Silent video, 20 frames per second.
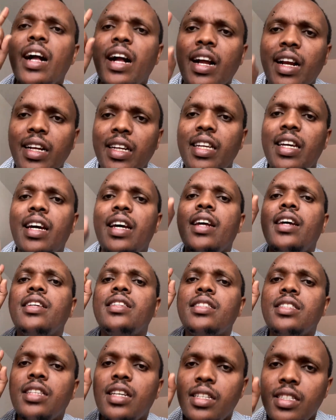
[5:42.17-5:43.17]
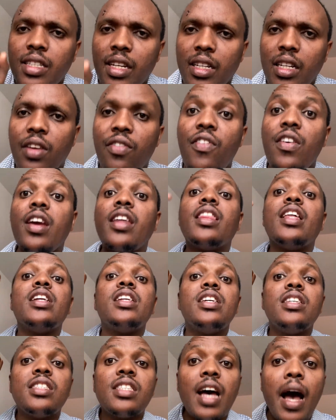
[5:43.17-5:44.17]
clearance certificate that
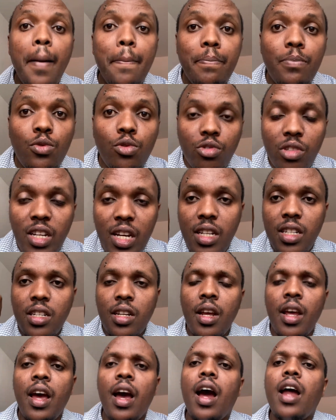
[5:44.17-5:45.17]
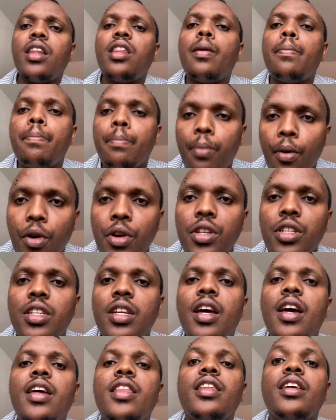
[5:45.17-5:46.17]
is up to date at the point
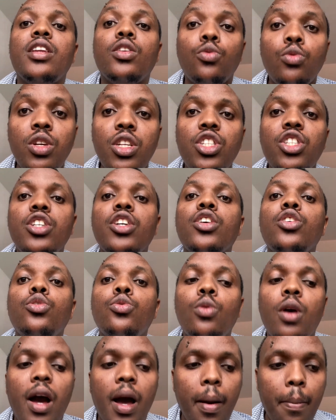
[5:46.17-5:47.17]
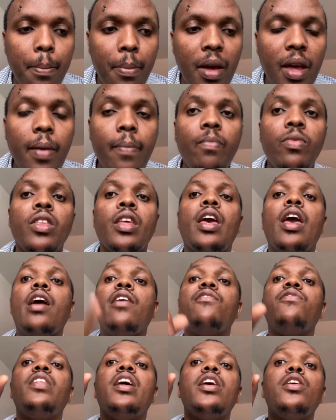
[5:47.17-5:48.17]
in which you are paying.
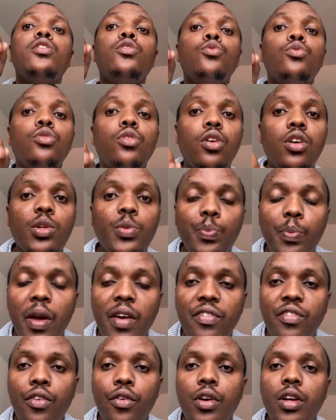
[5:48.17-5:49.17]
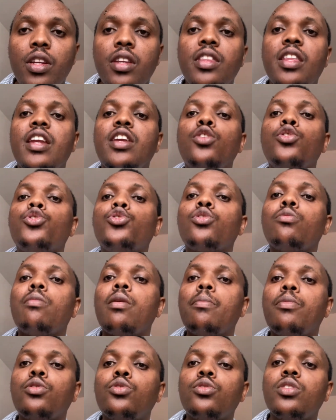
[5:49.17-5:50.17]
If they do not pay for it, then you should be
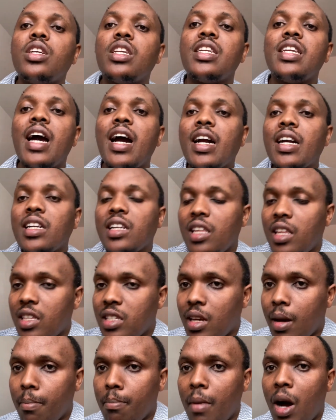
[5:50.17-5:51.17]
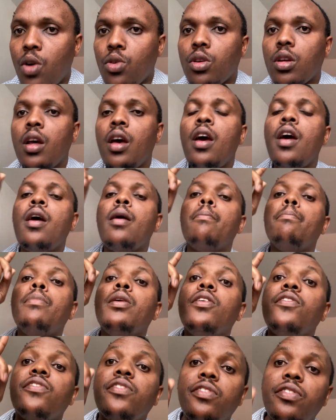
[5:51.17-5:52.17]
able to deduct this amount
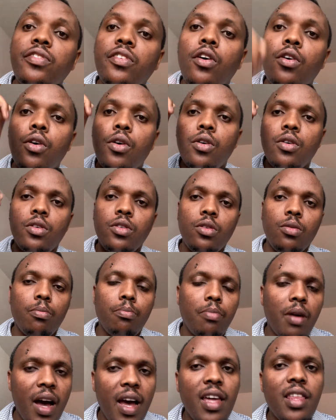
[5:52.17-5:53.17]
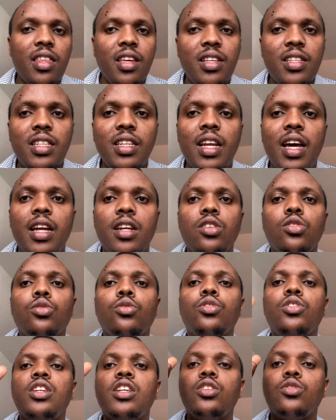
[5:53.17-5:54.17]
before you buy this land. So
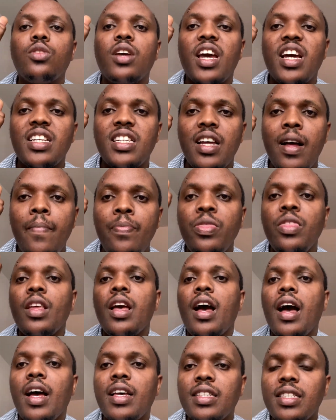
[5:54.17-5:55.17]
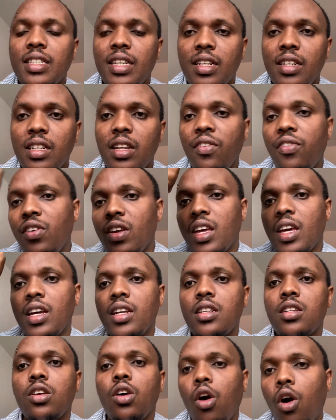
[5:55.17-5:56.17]
you need to get a
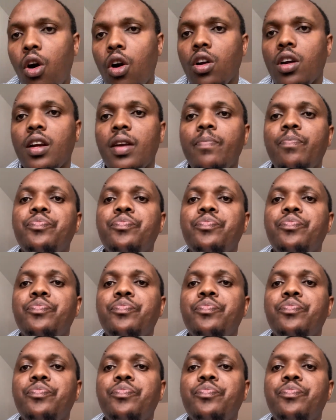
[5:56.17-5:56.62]
certificate or